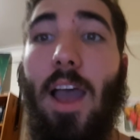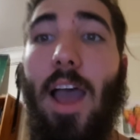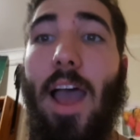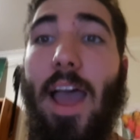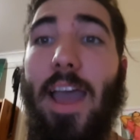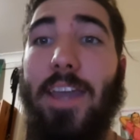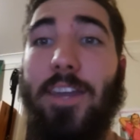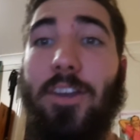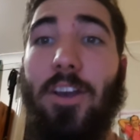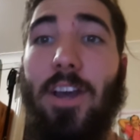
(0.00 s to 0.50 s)

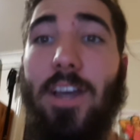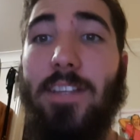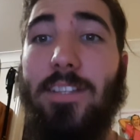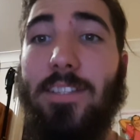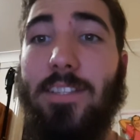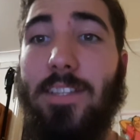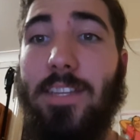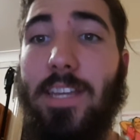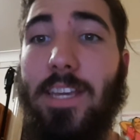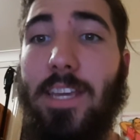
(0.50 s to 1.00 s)
Hey
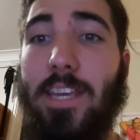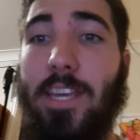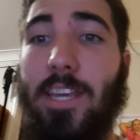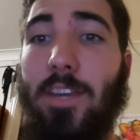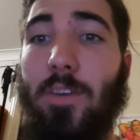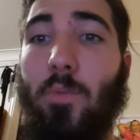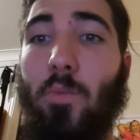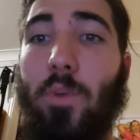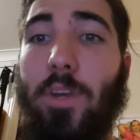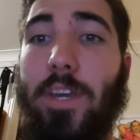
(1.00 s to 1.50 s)
guys, Nick
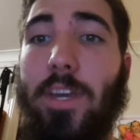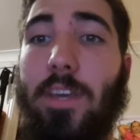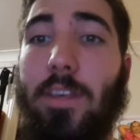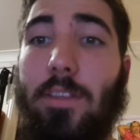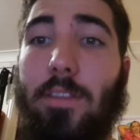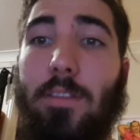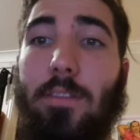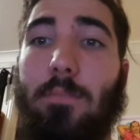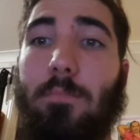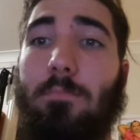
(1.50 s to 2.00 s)
here
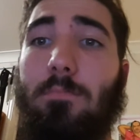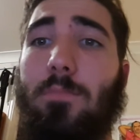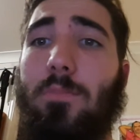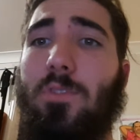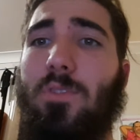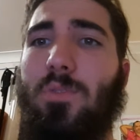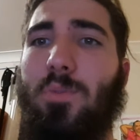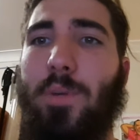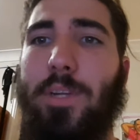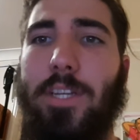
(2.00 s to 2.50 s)
with
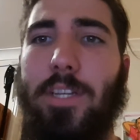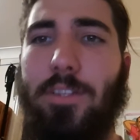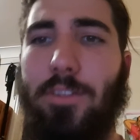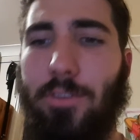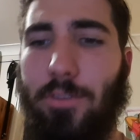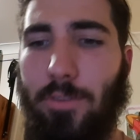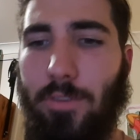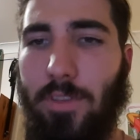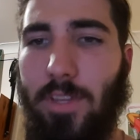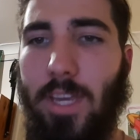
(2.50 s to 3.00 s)

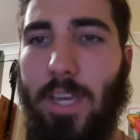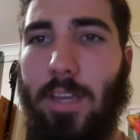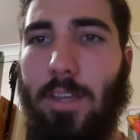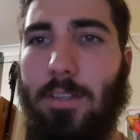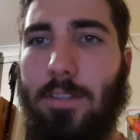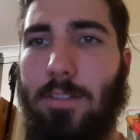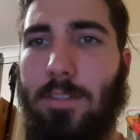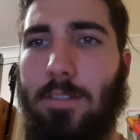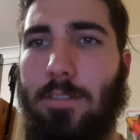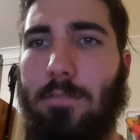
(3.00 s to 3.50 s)
22
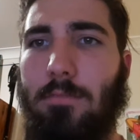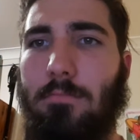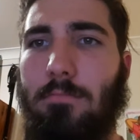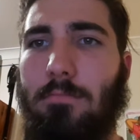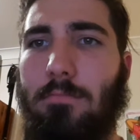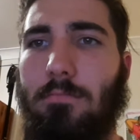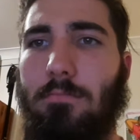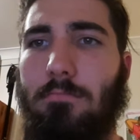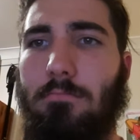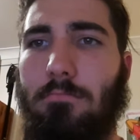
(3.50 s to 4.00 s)
things.
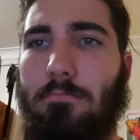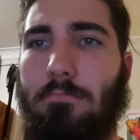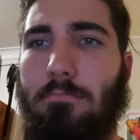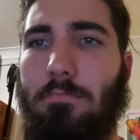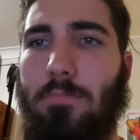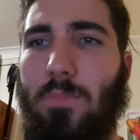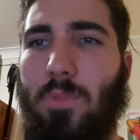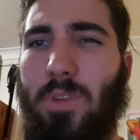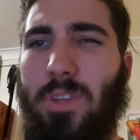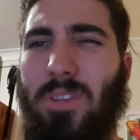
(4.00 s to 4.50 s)

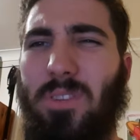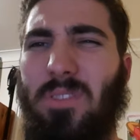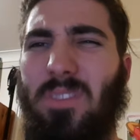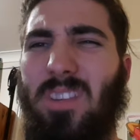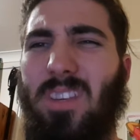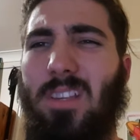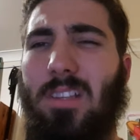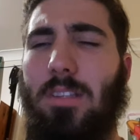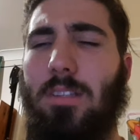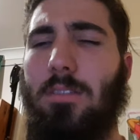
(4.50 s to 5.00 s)
22
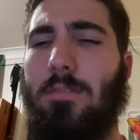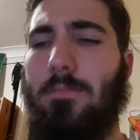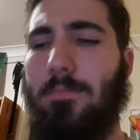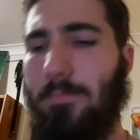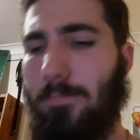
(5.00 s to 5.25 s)
things?